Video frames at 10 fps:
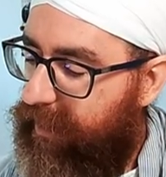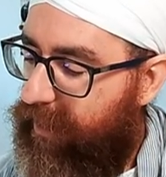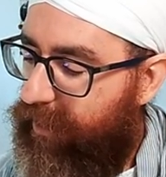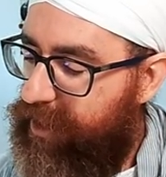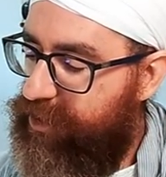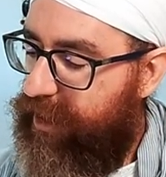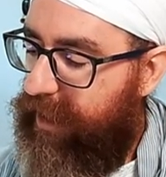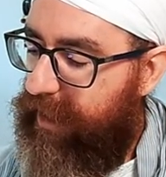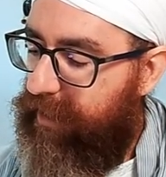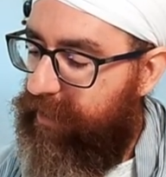
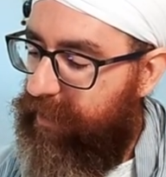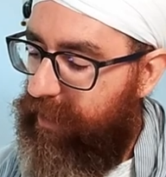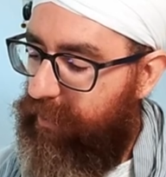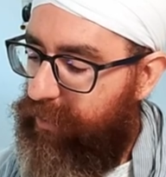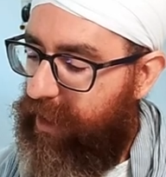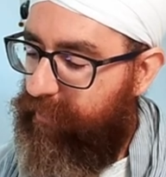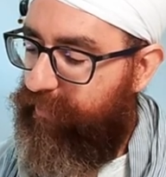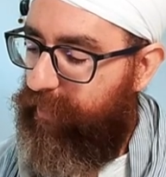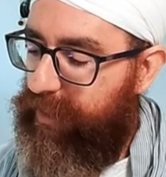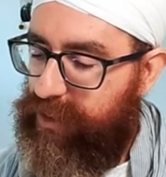originally it would come
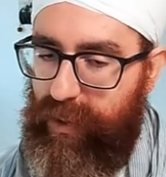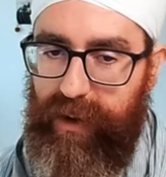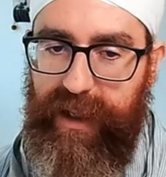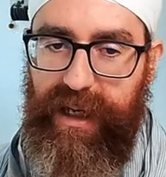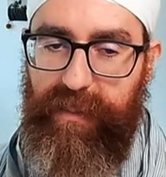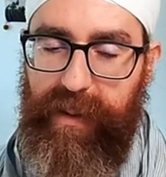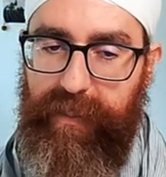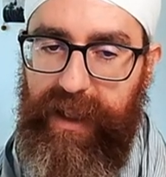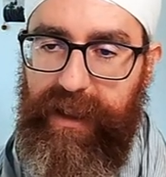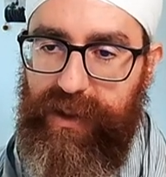from this word anima,
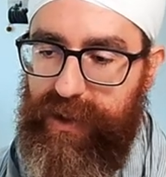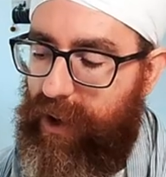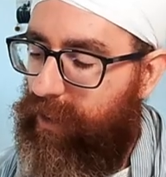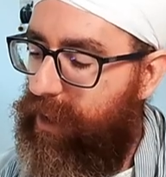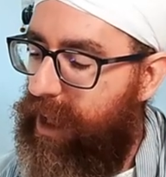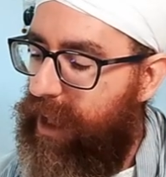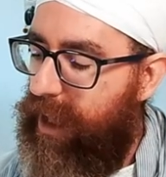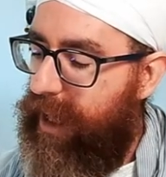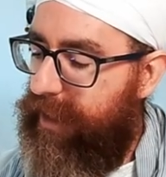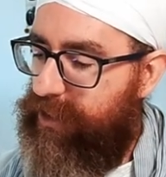meaning soul.
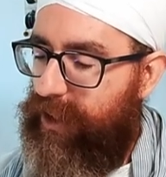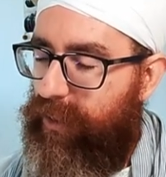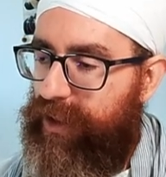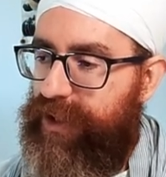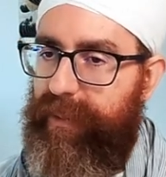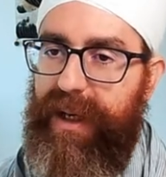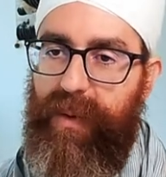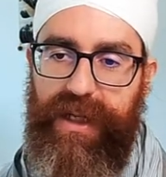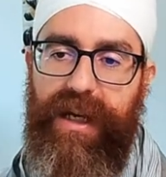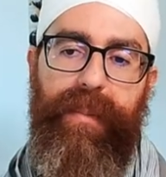And so when somebody
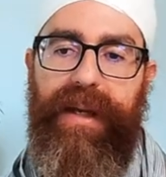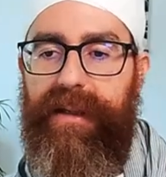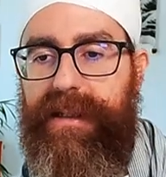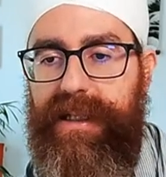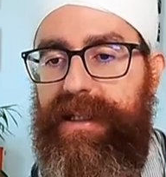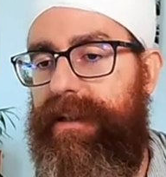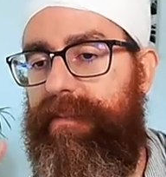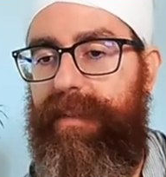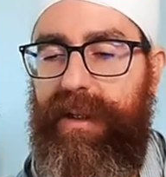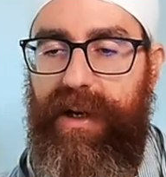was animated, it's just
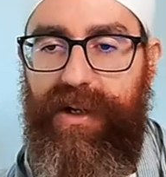their